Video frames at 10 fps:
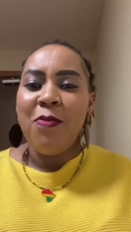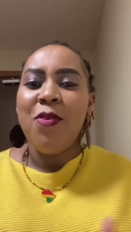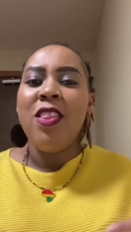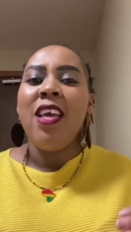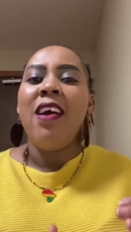
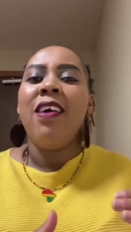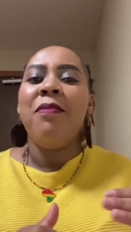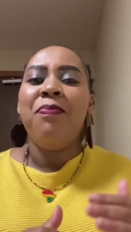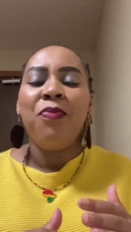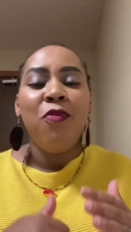you, they are
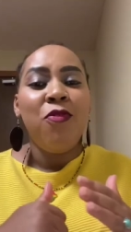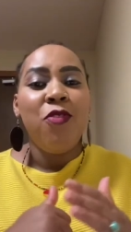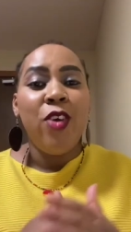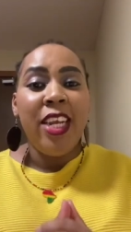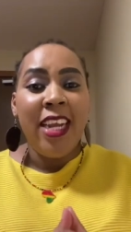
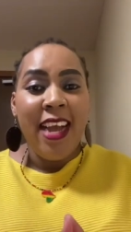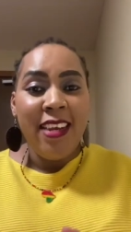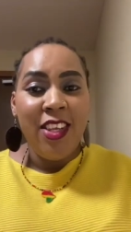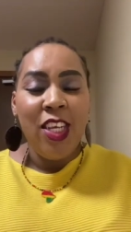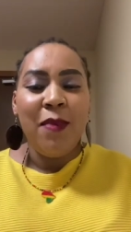for
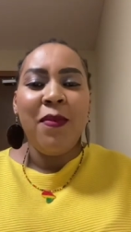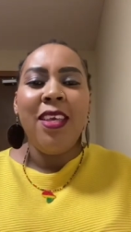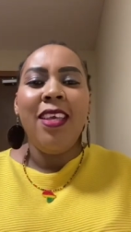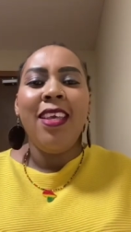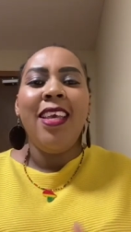encouraging
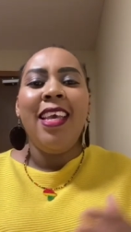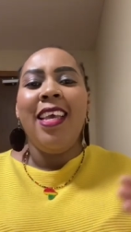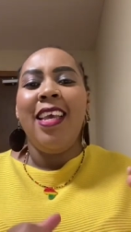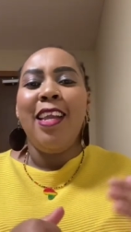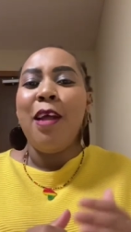me,
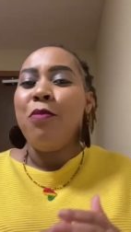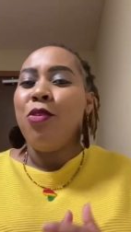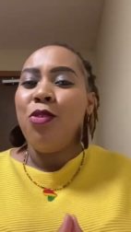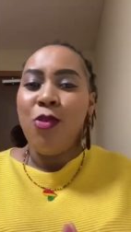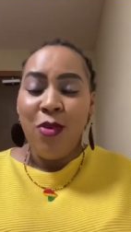and I'm
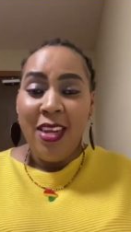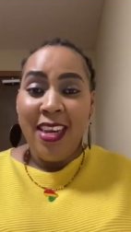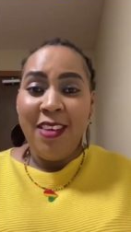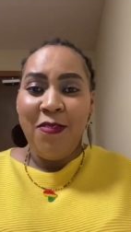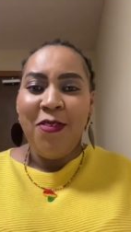so
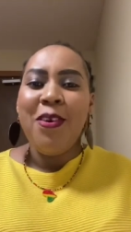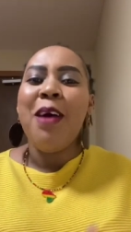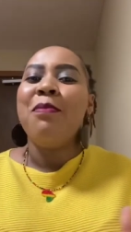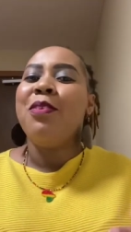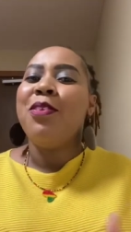grateful.
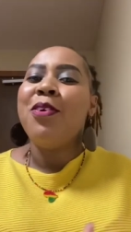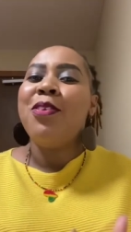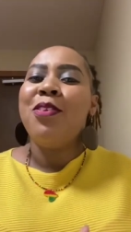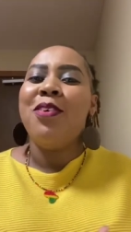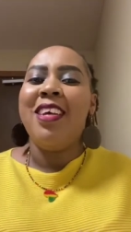I'm so,
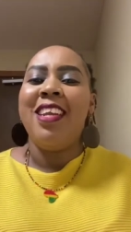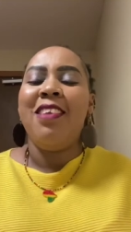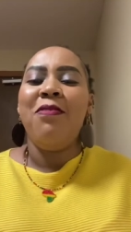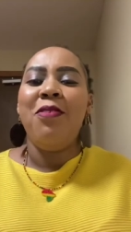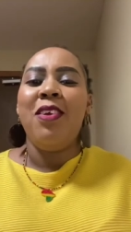so
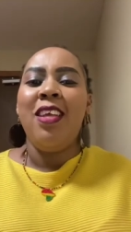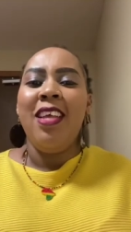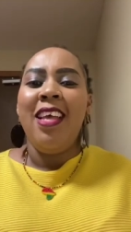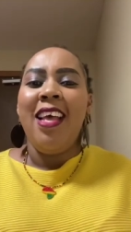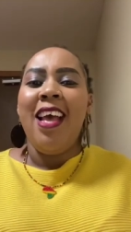grateful.
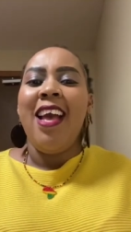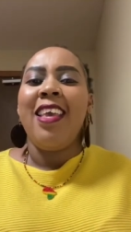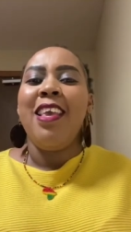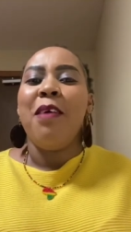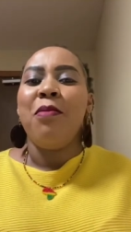
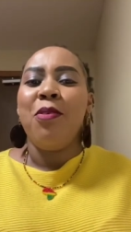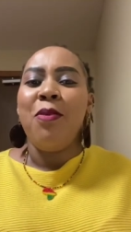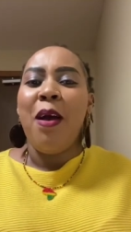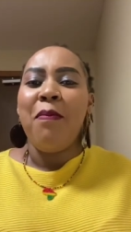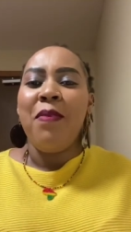Aki, I'm so
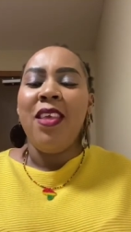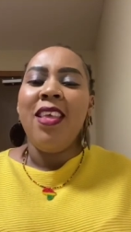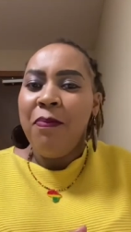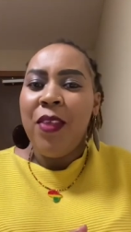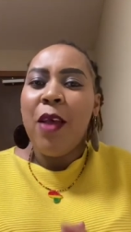happy.
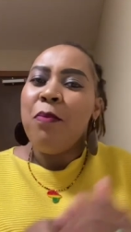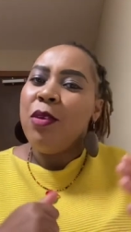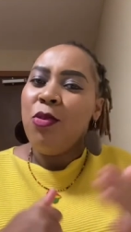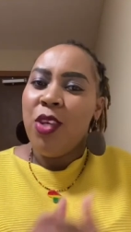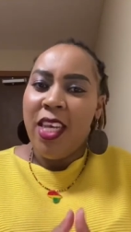Help
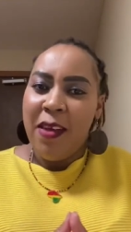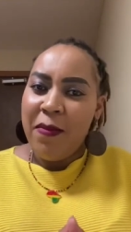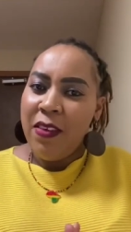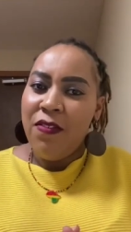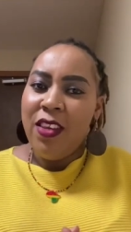me to share
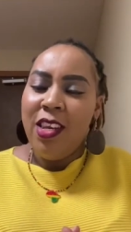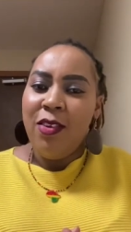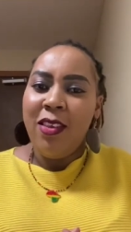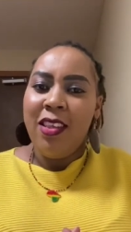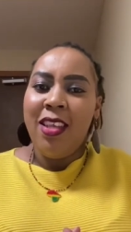my
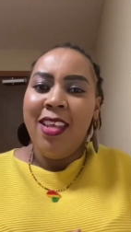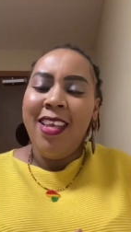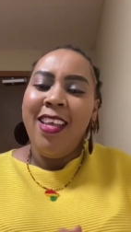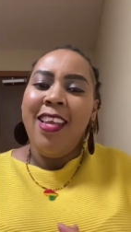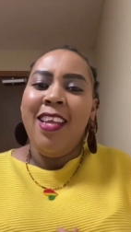videos,
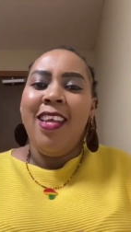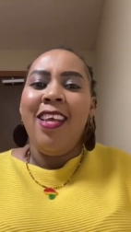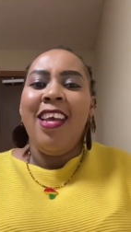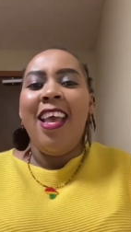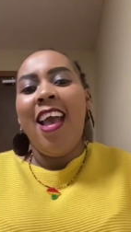
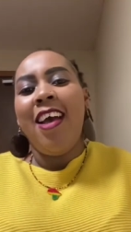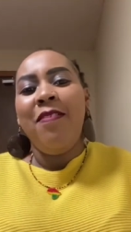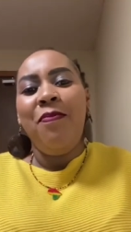yeah,